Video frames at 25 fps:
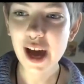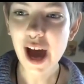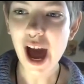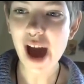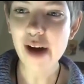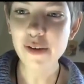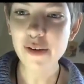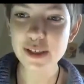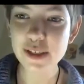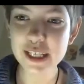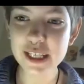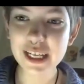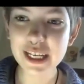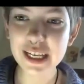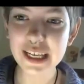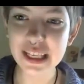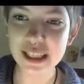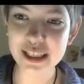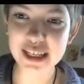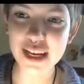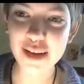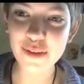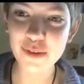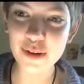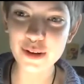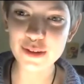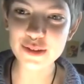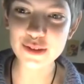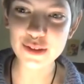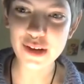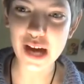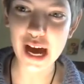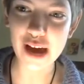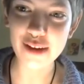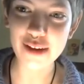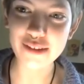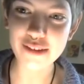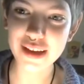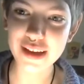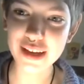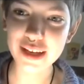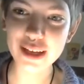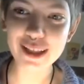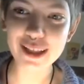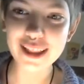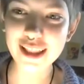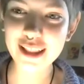I was thinking today when I was driving,